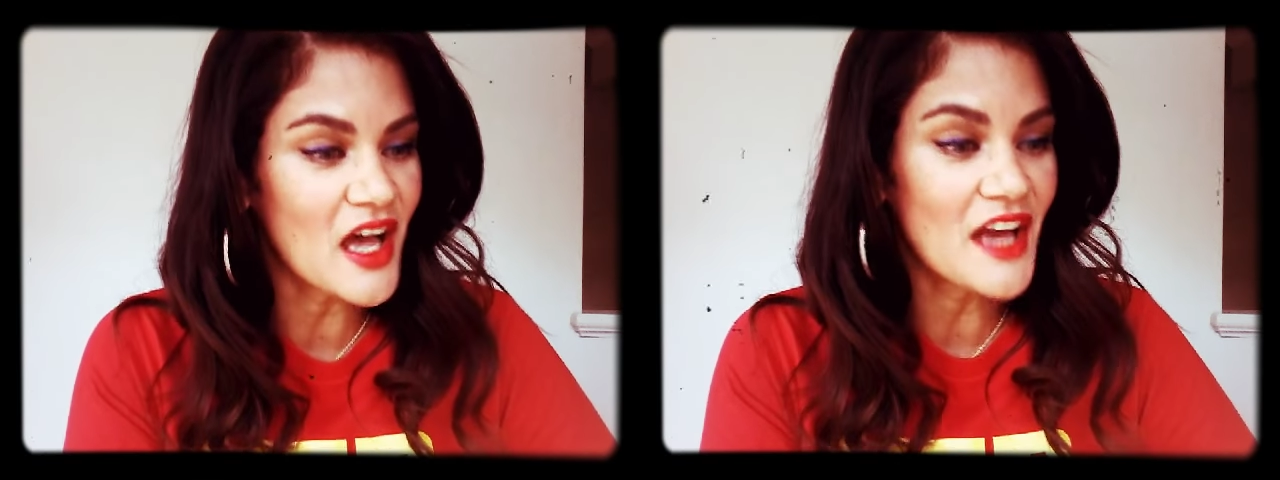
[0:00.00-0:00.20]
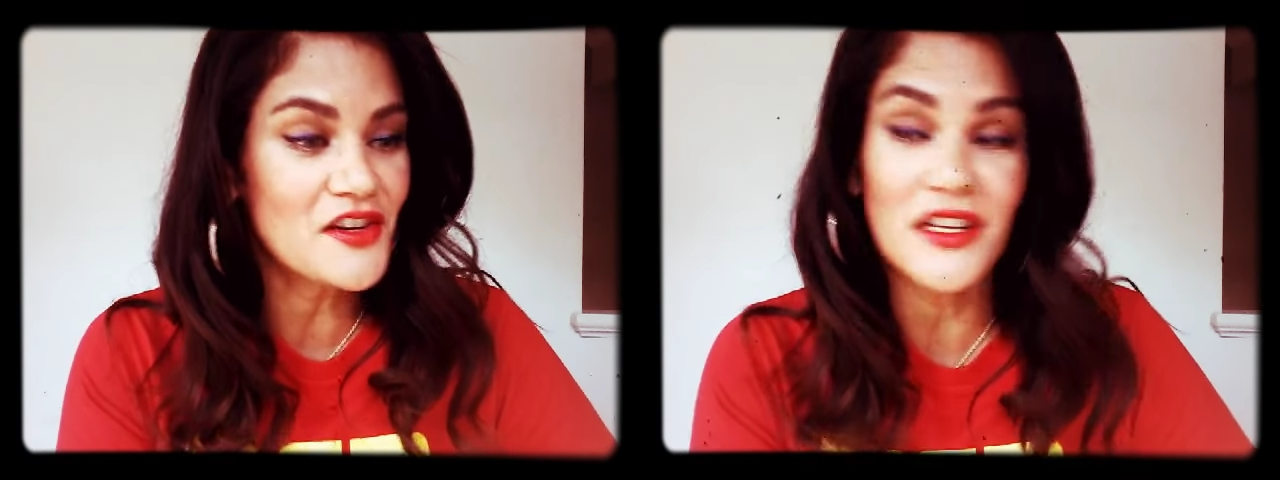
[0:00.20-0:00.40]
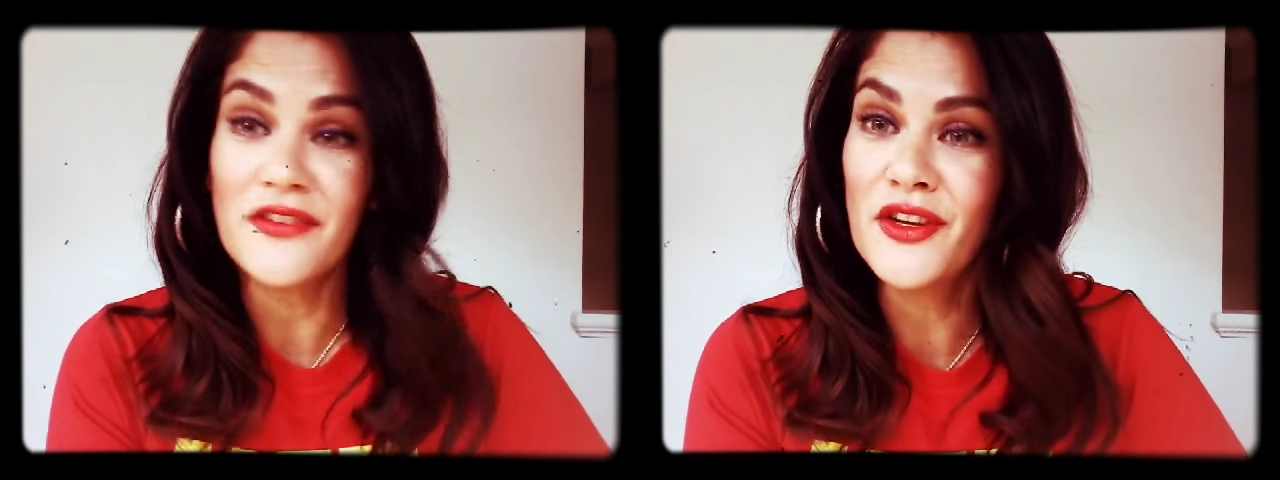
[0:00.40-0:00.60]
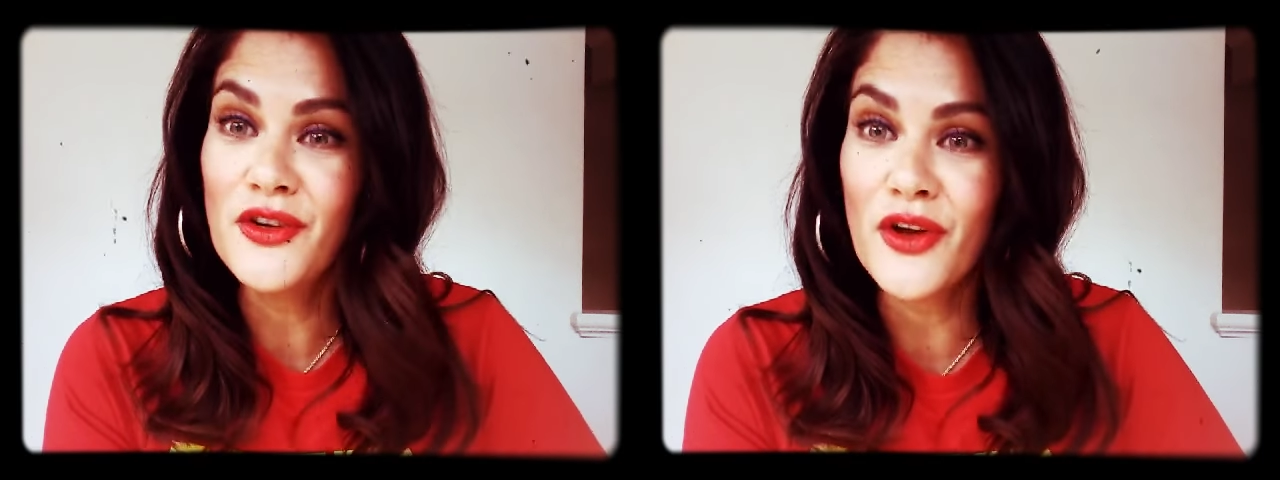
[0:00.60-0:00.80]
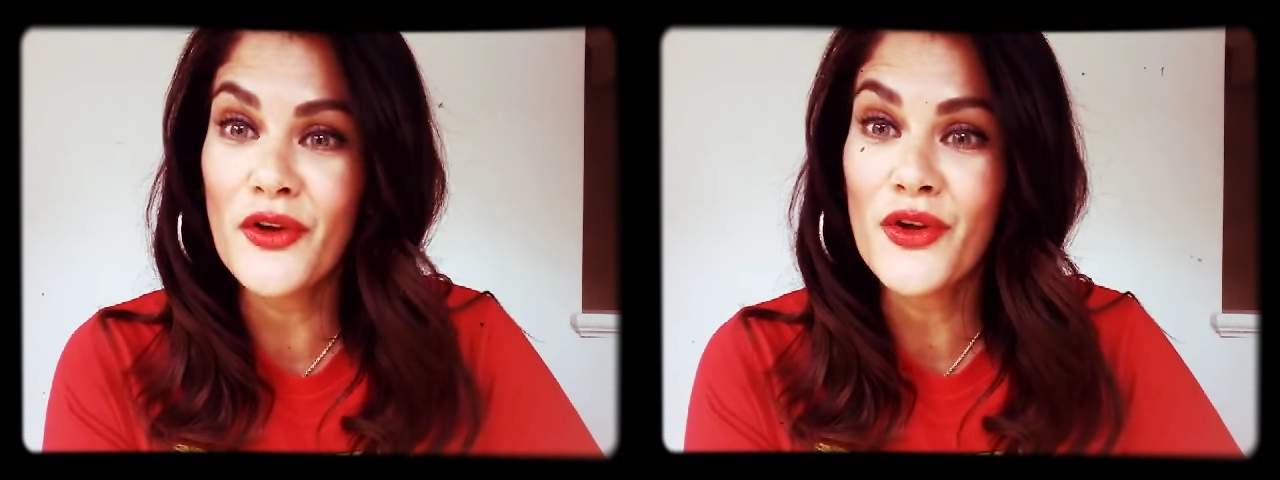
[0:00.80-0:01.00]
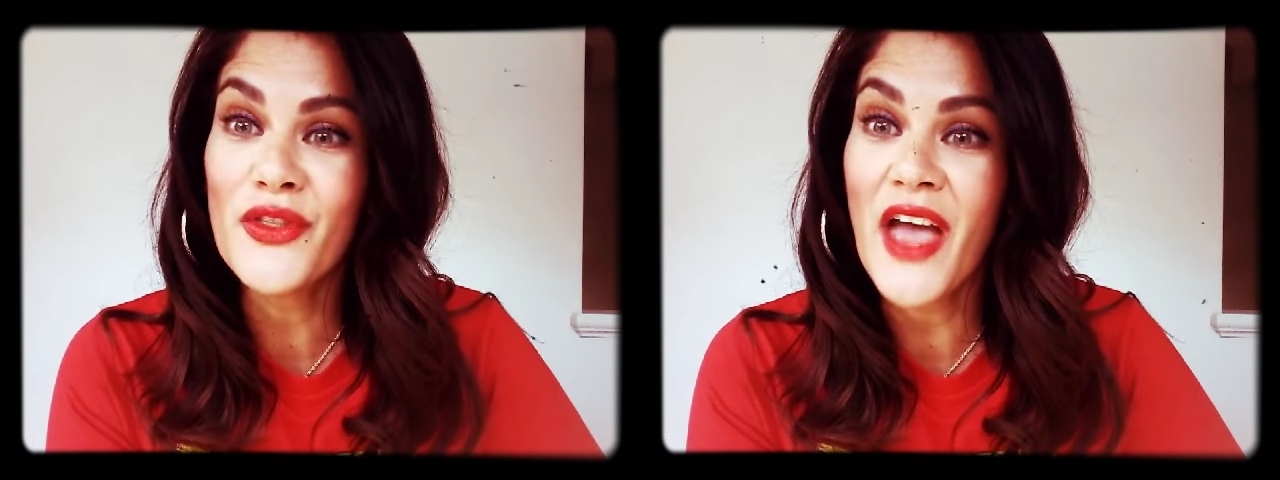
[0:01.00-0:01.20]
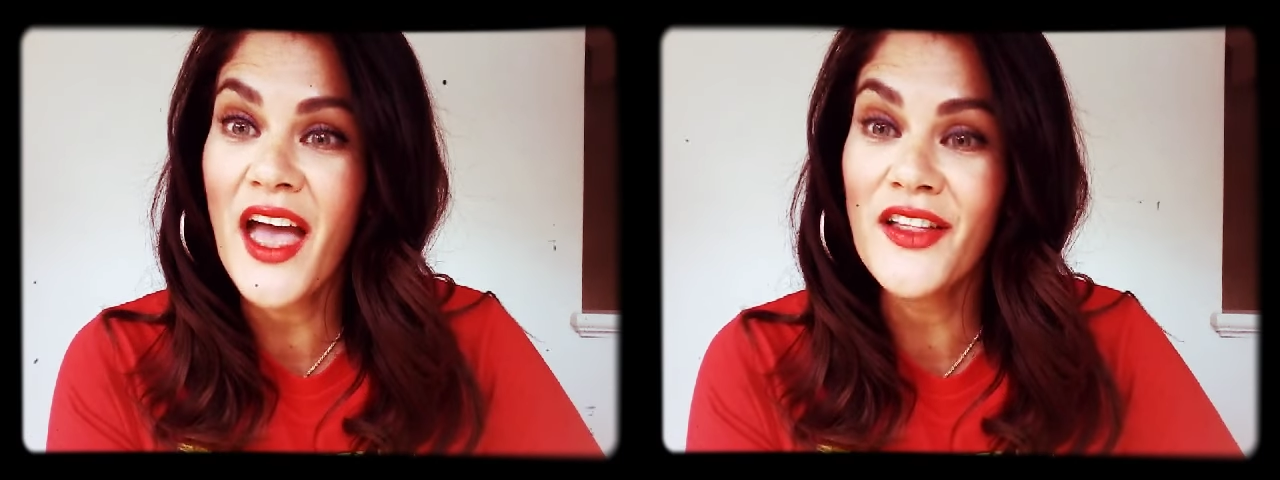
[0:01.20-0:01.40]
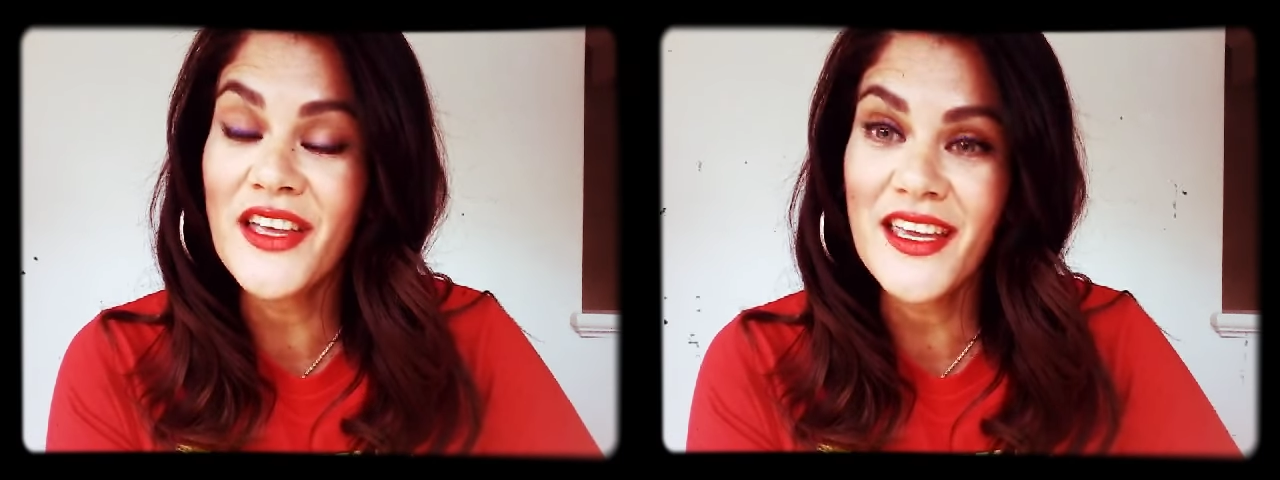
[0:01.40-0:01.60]
I don't even know who the
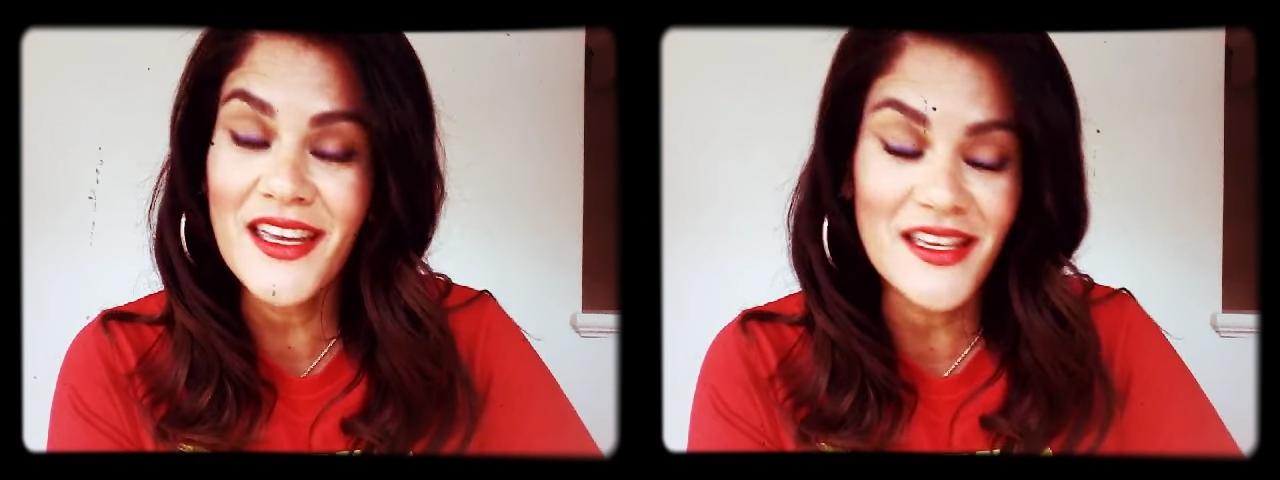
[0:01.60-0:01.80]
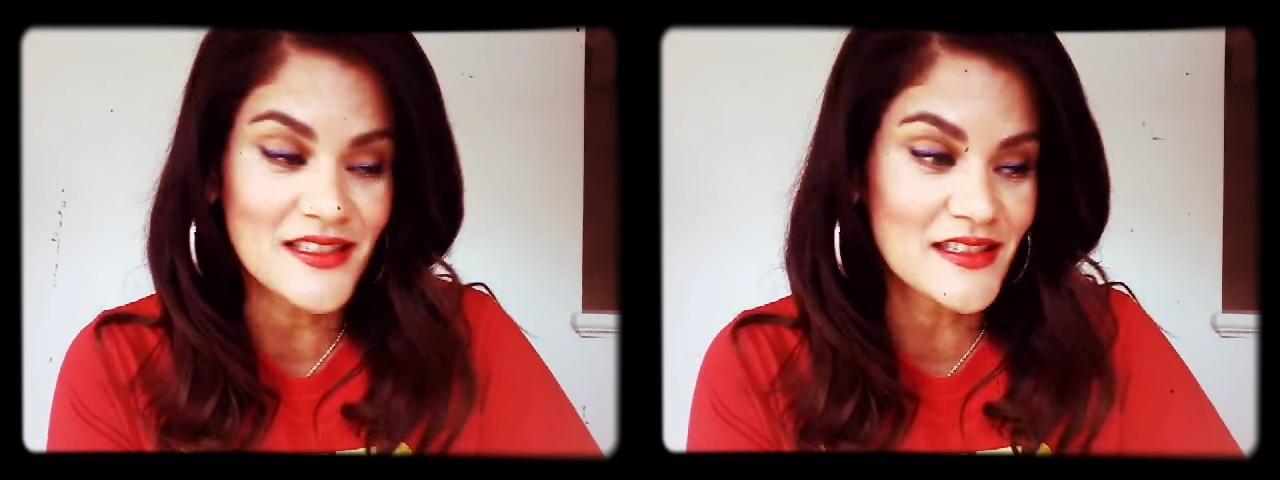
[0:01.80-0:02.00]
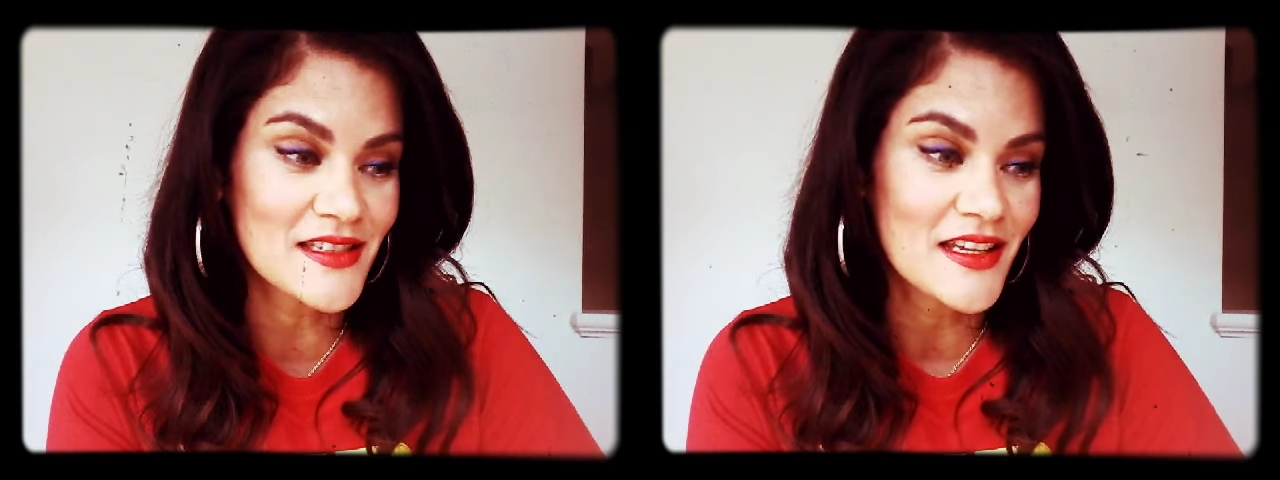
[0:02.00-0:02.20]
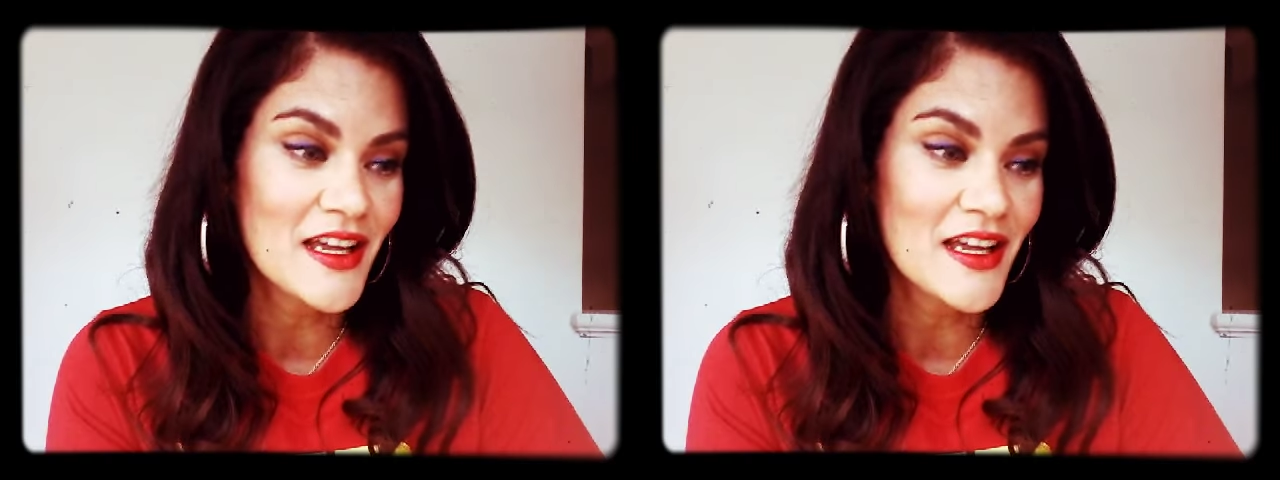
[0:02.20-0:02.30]
hell he is.